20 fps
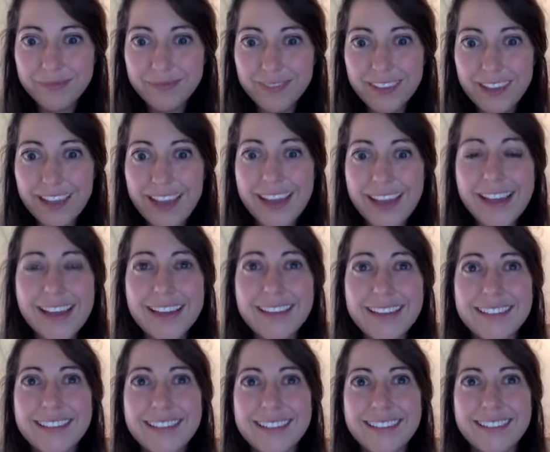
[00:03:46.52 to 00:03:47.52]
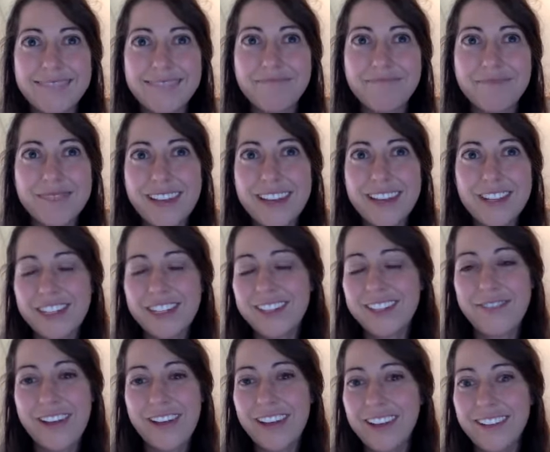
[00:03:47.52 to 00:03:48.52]
And it
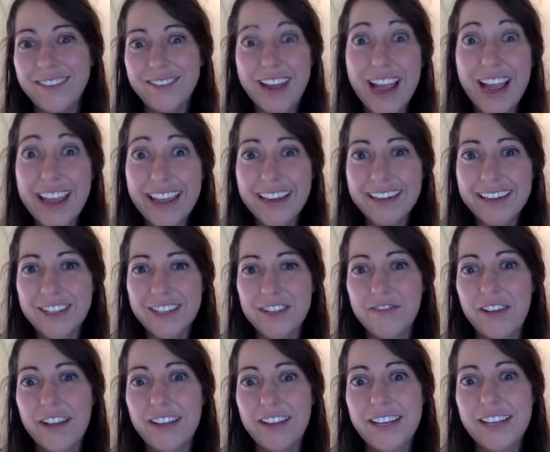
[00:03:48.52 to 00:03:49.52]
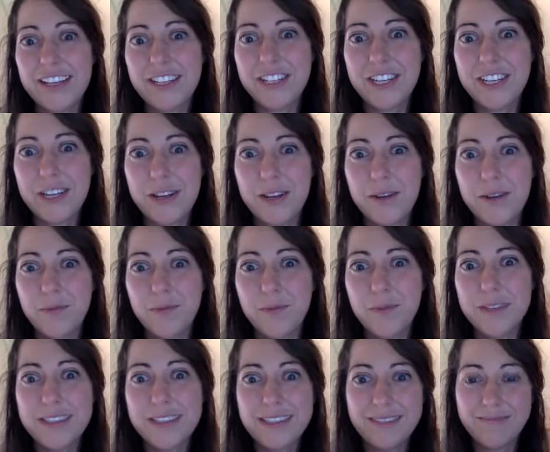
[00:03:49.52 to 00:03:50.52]
just felt right. She felt like she
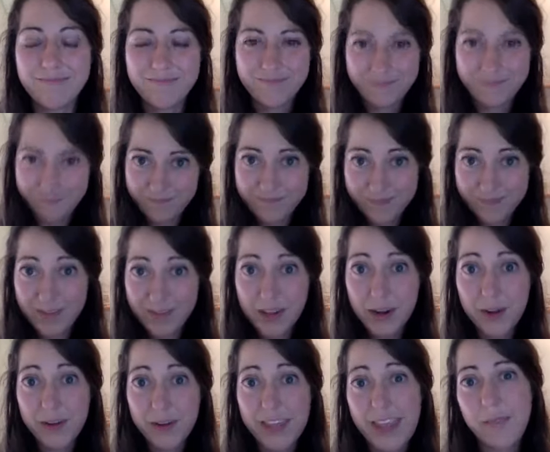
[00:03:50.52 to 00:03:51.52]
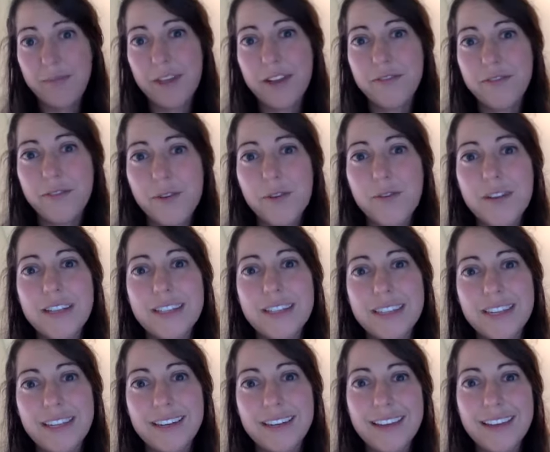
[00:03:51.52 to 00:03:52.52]
was came there for a
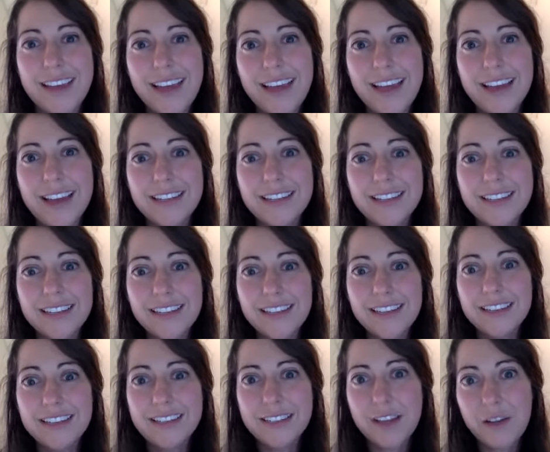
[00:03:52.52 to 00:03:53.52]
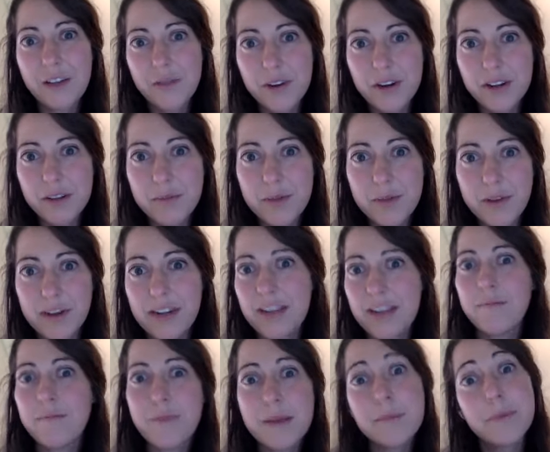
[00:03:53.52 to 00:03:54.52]
reason and discovered a community
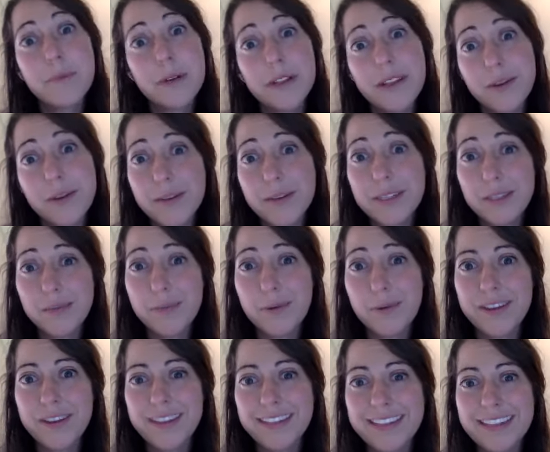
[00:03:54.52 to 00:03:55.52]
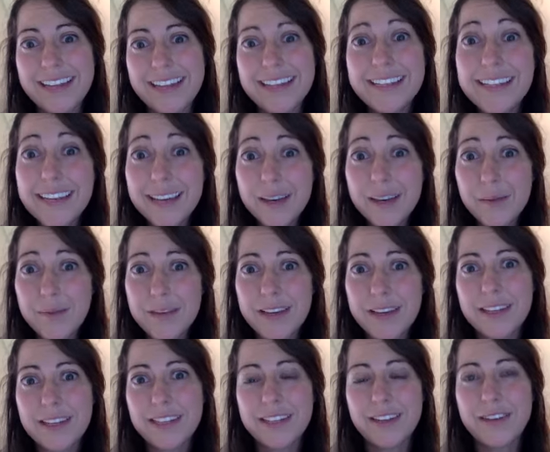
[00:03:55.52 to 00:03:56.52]
of people that would support this idea
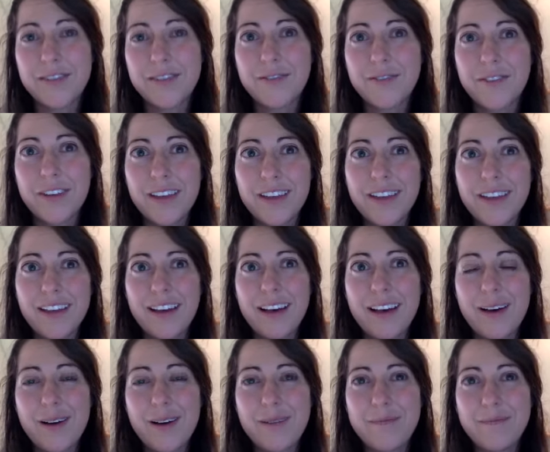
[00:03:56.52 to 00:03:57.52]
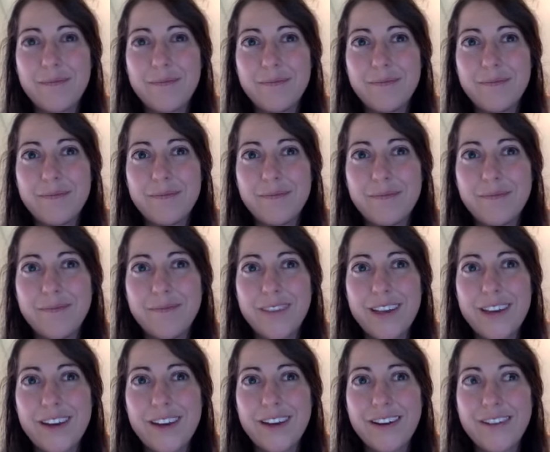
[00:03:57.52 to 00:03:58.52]
because of
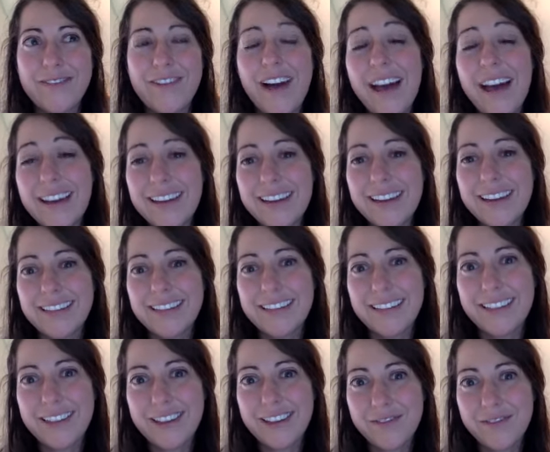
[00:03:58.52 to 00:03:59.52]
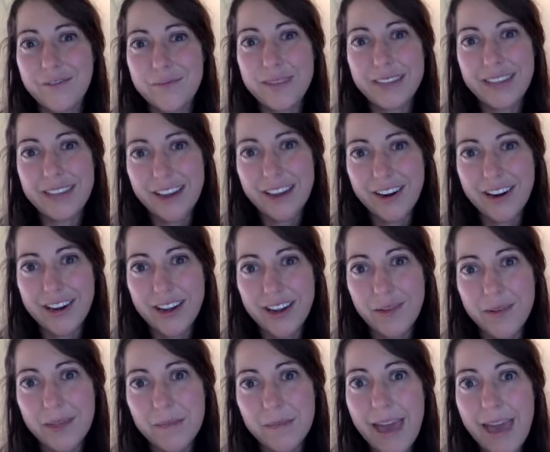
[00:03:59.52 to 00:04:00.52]
their fondness and their familiarity
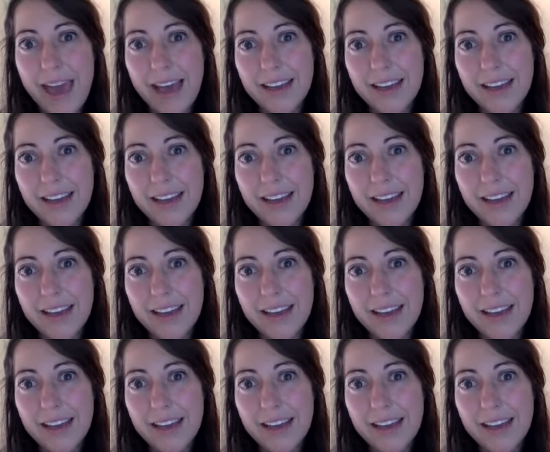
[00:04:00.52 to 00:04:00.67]
with Max.